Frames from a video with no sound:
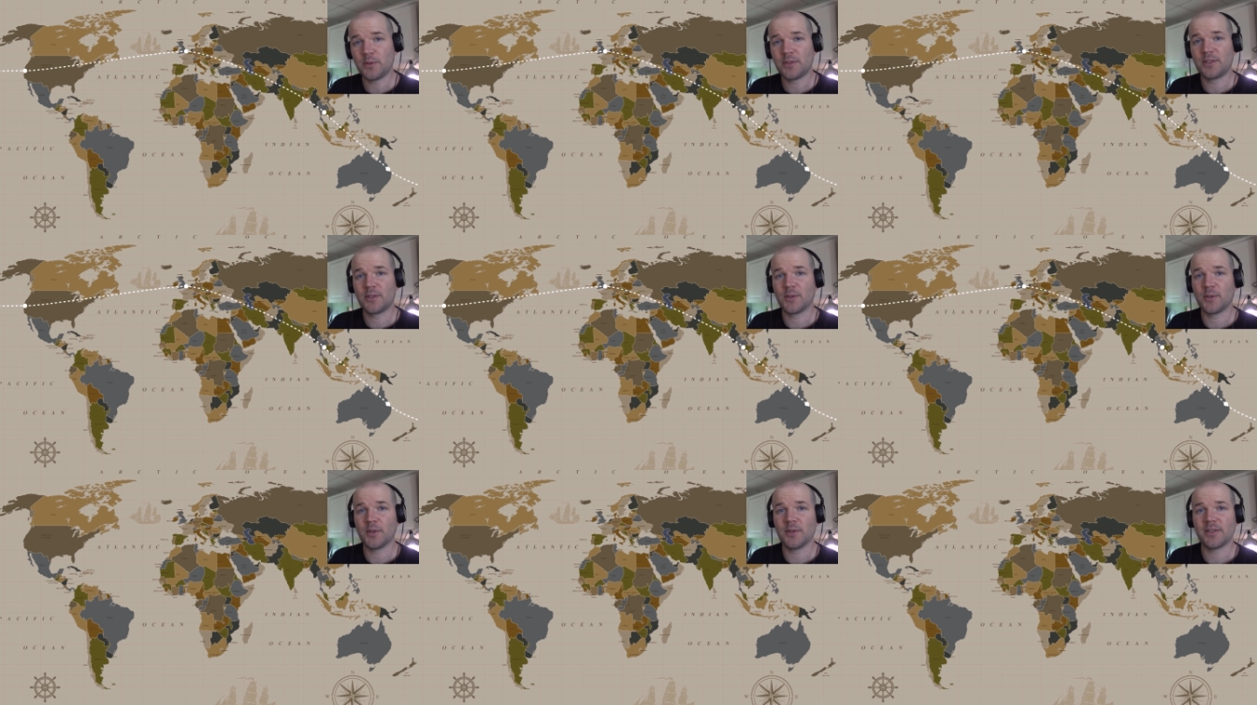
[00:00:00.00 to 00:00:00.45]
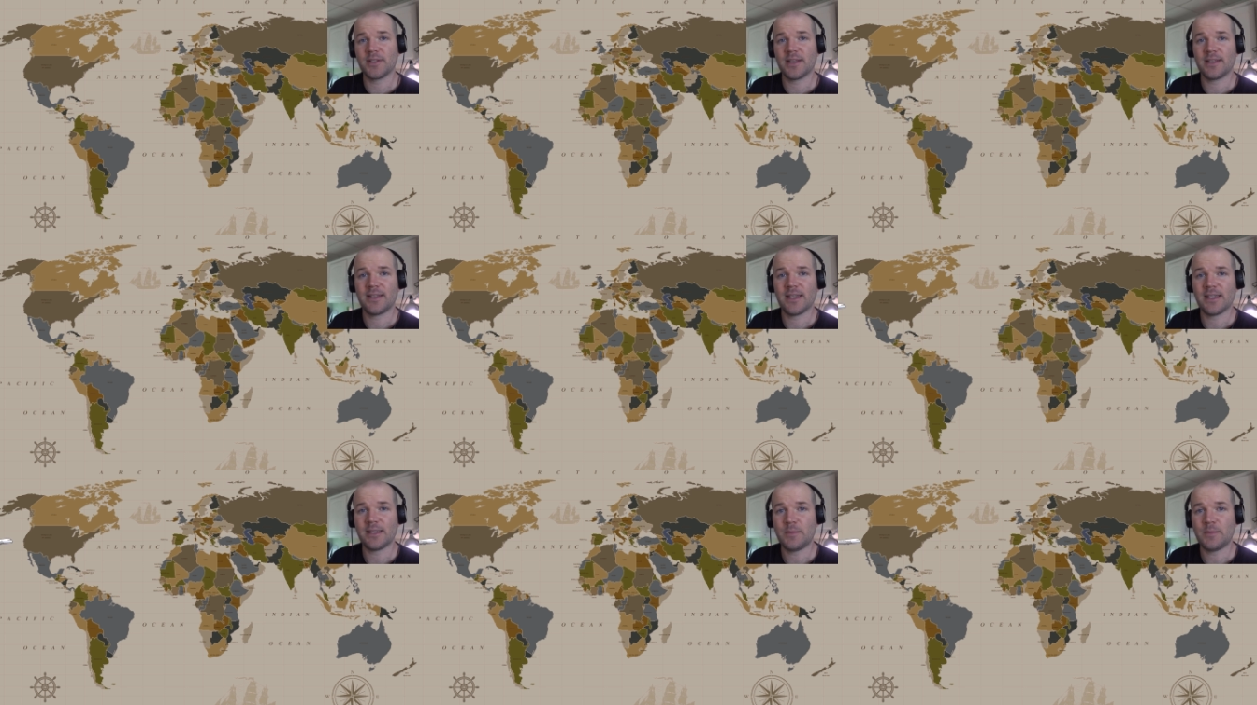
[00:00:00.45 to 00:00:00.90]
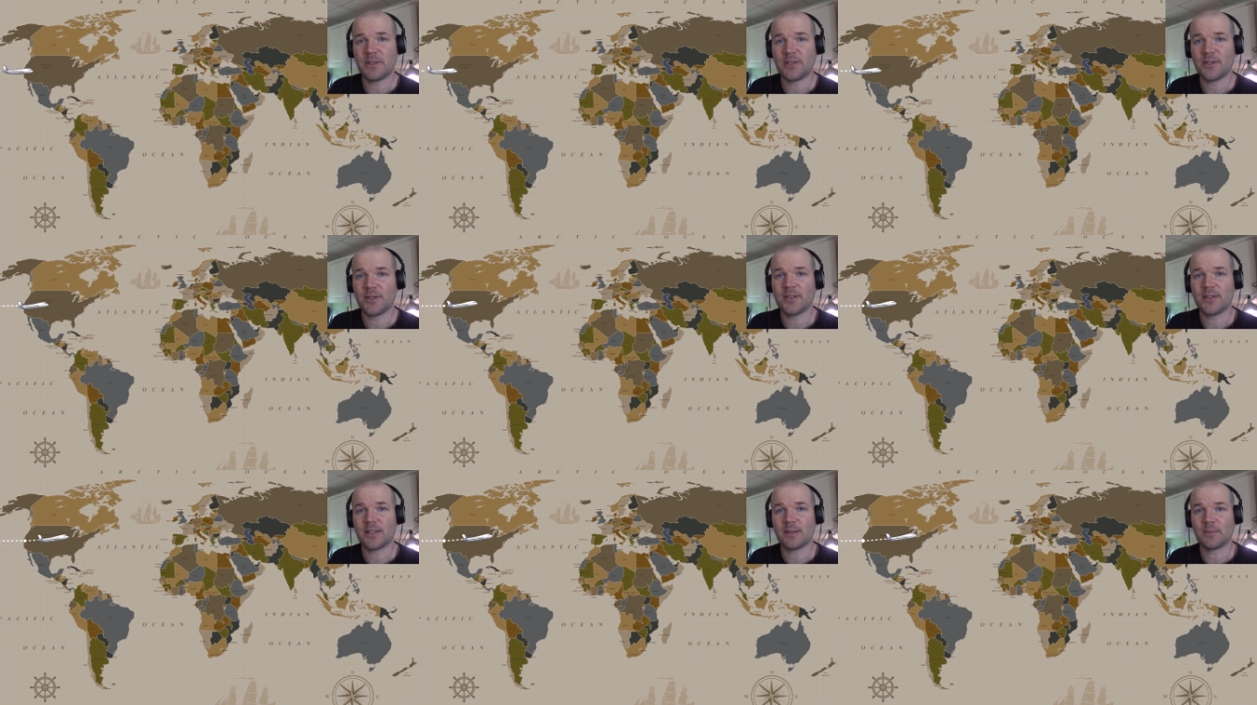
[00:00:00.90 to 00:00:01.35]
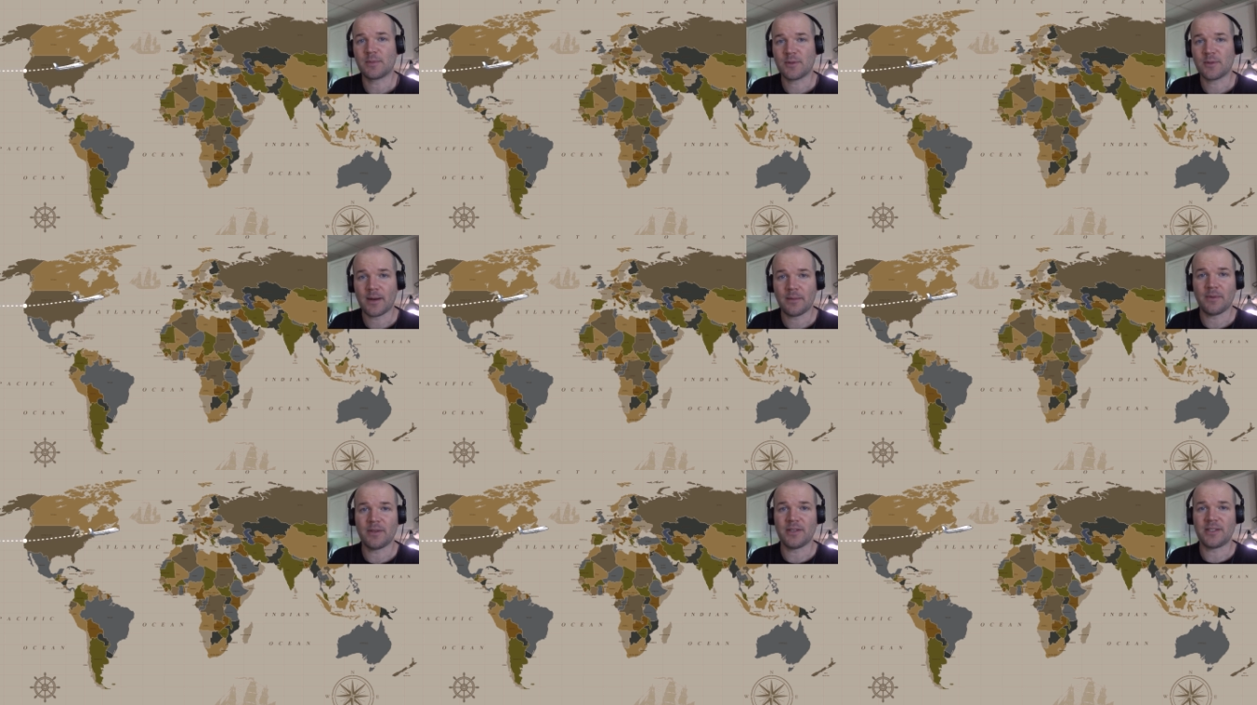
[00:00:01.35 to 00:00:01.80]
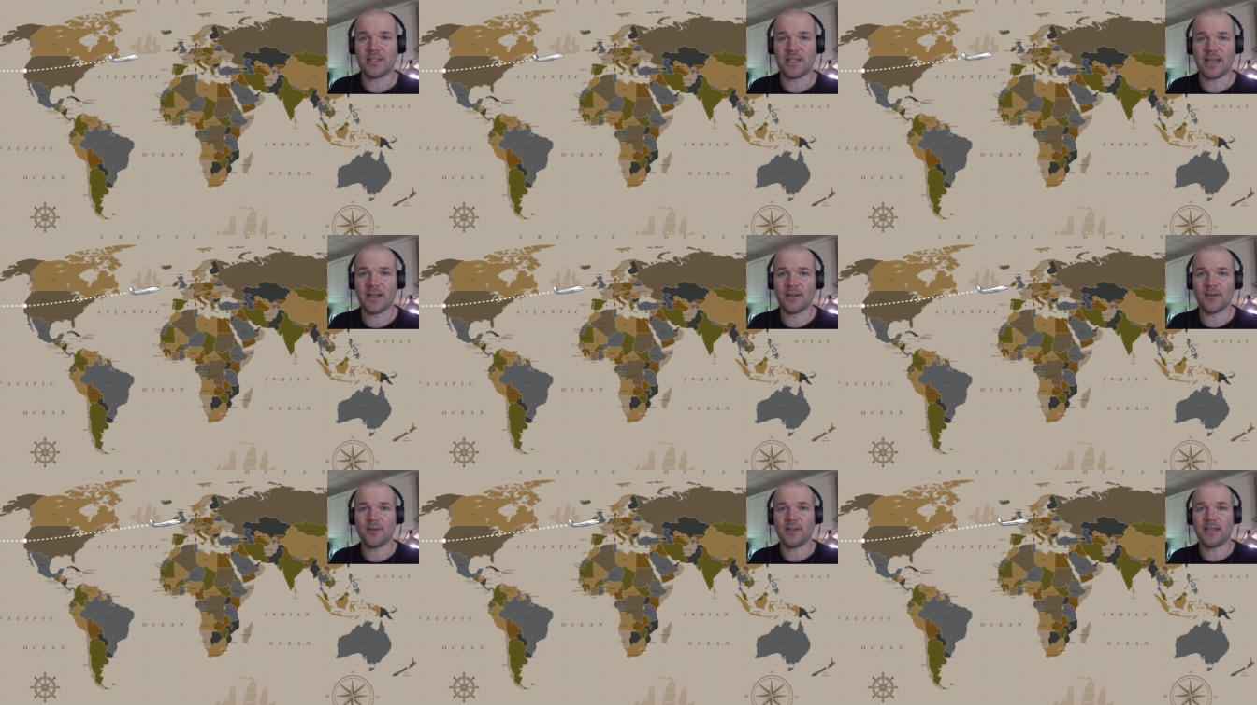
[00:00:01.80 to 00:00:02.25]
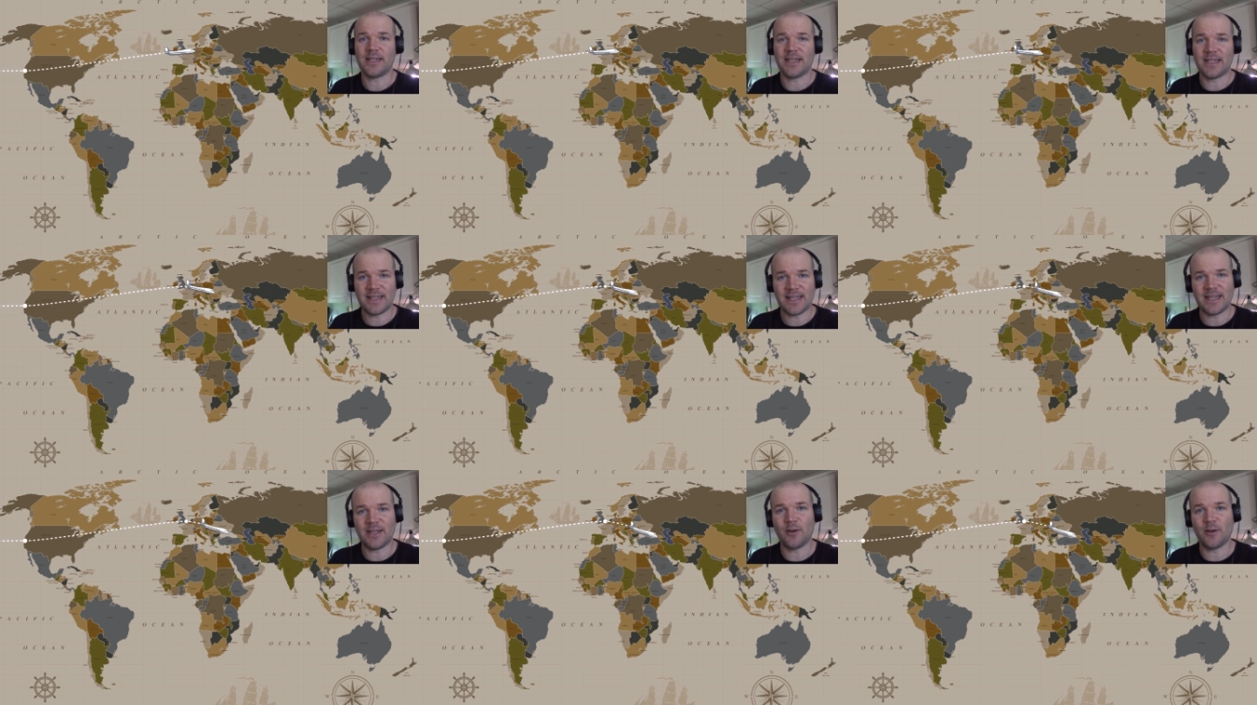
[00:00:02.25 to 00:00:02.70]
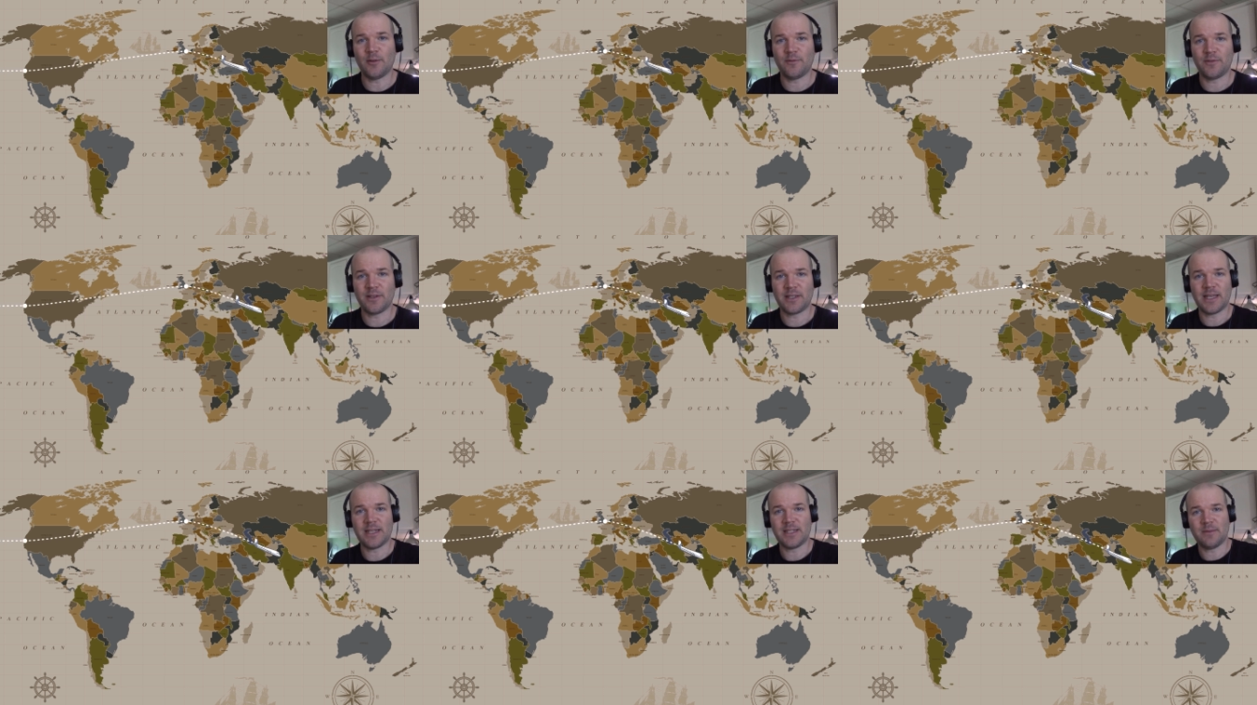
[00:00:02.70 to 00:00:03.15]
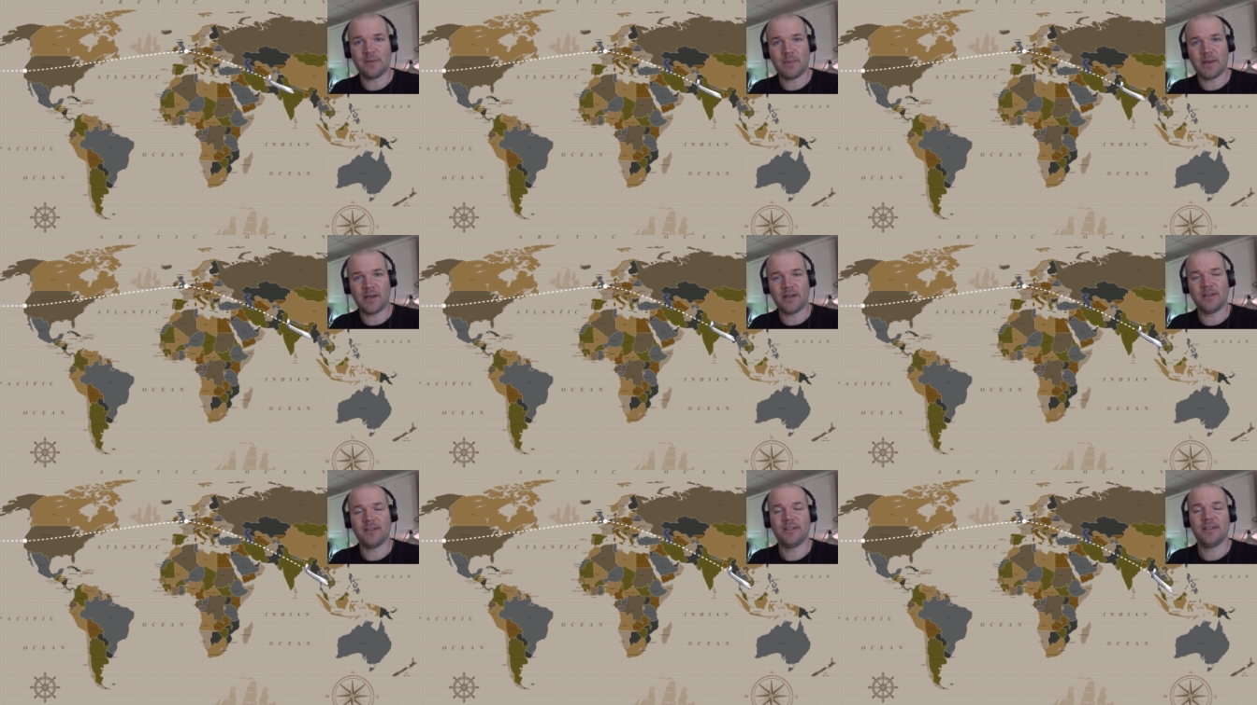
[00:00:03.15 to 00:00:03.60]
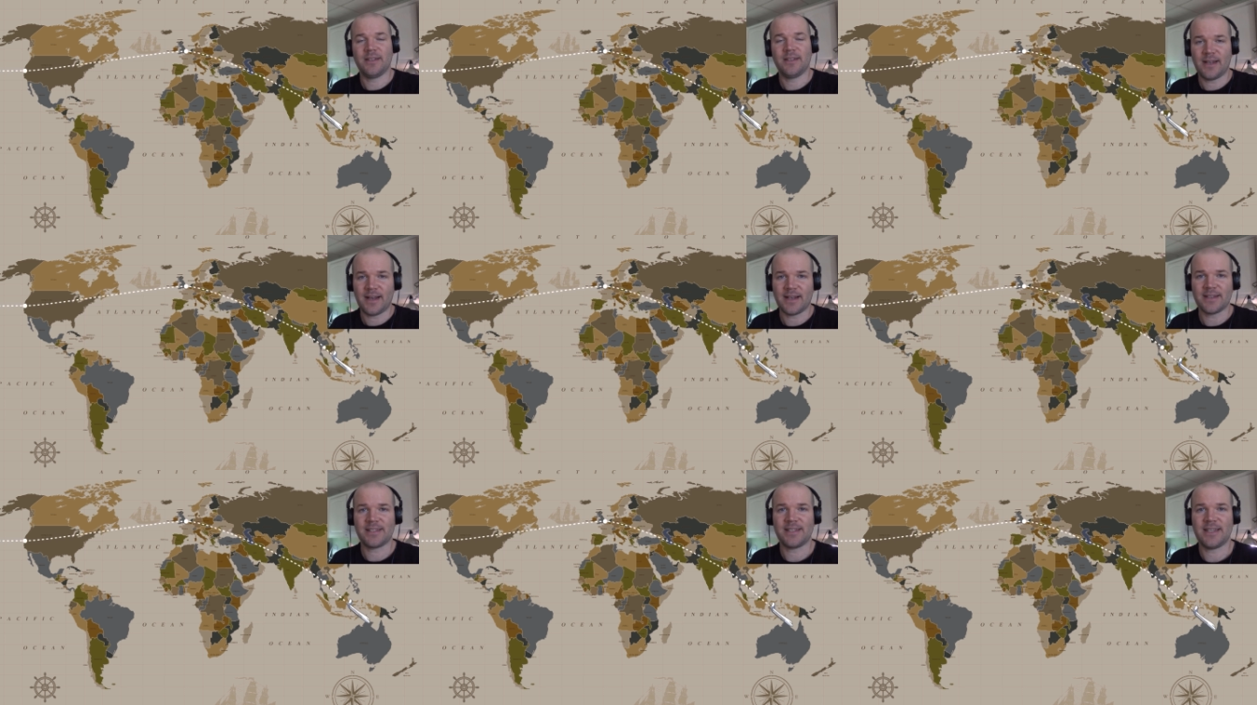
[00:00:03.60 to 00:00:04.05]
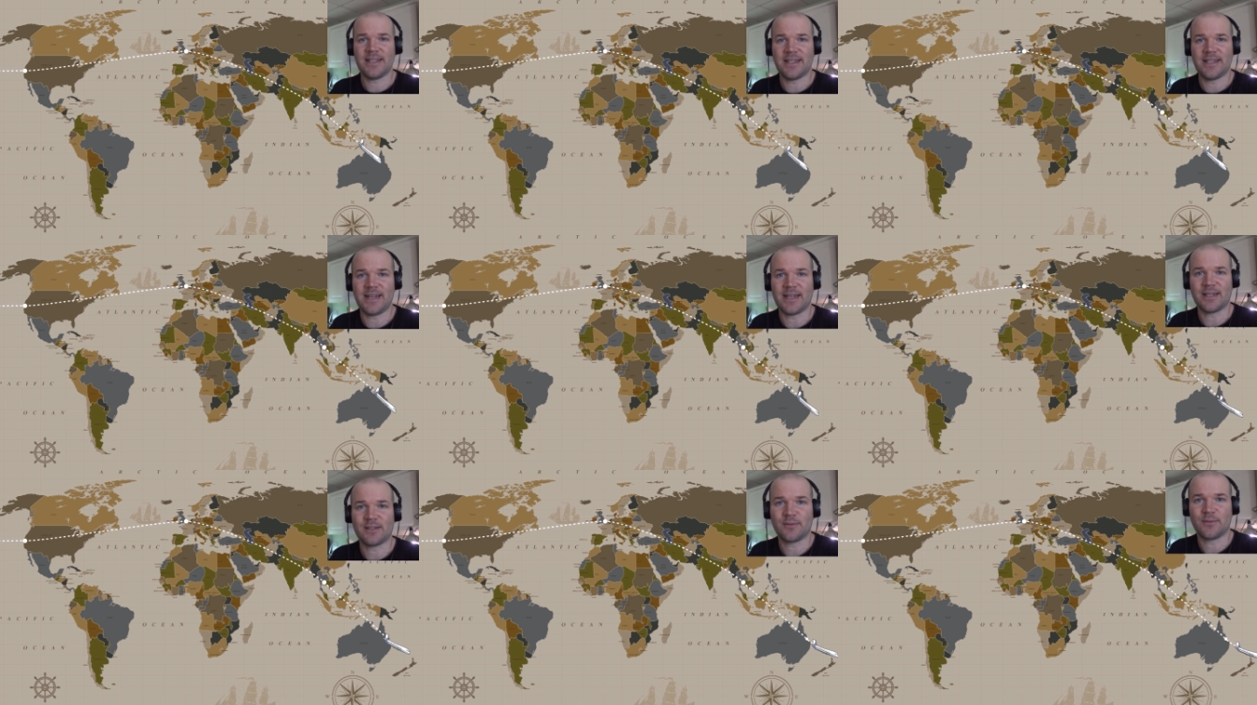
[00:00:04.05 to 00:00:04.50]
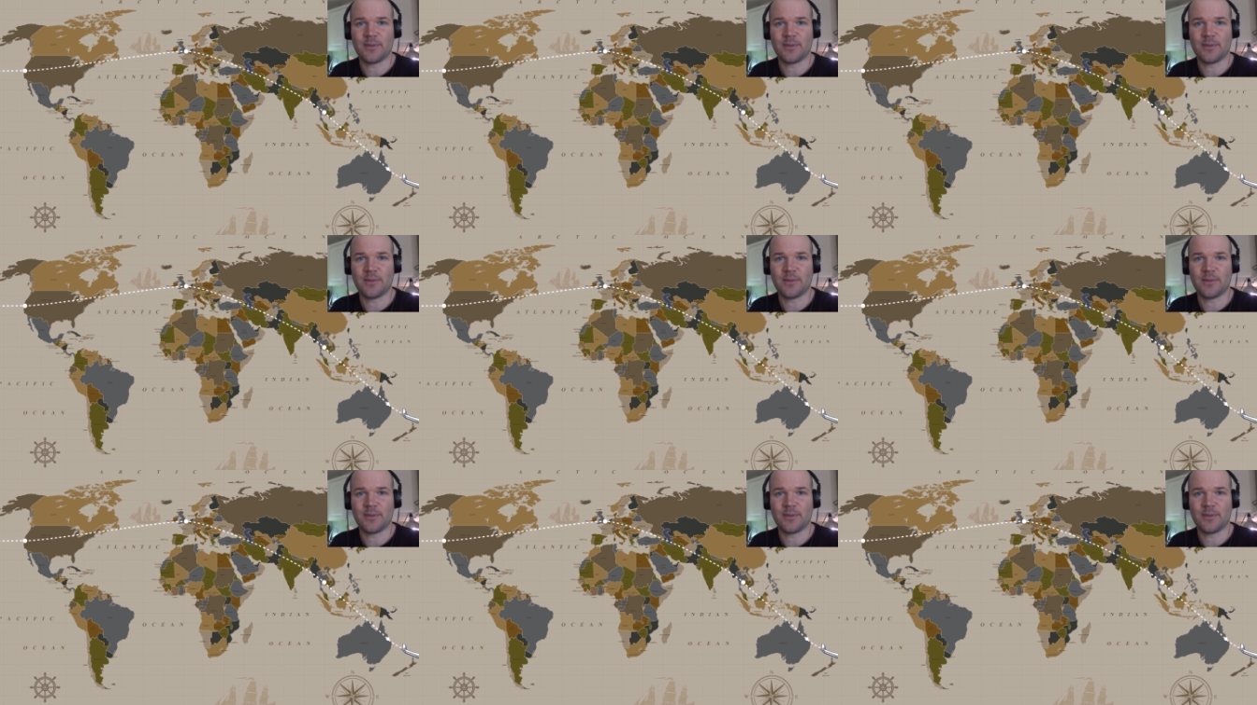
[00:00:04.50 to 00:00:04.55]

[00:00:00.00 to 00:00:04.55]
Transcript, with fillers: tutorials like this, be sure to subscribe to the channel and hit that notification bell. I'll see you in the next